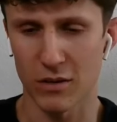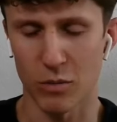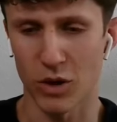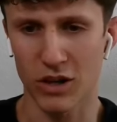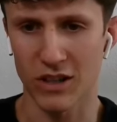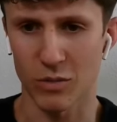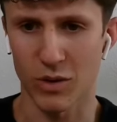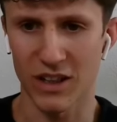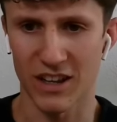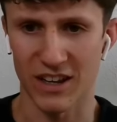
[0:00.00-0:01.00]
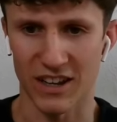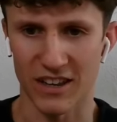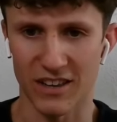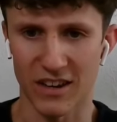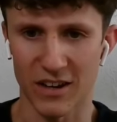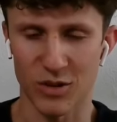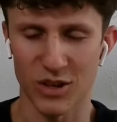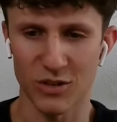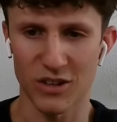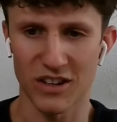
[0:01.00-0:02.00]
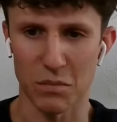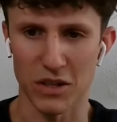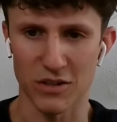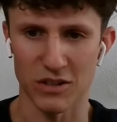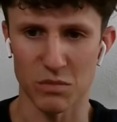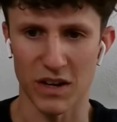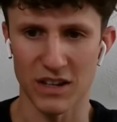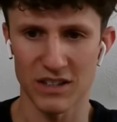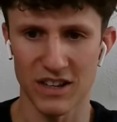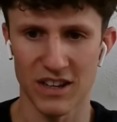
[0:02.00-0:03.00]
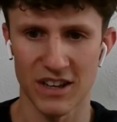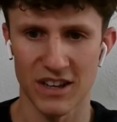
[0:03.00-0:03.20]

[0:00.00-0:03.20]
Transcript: it worked out well and they're doing good in the Bitcoin space.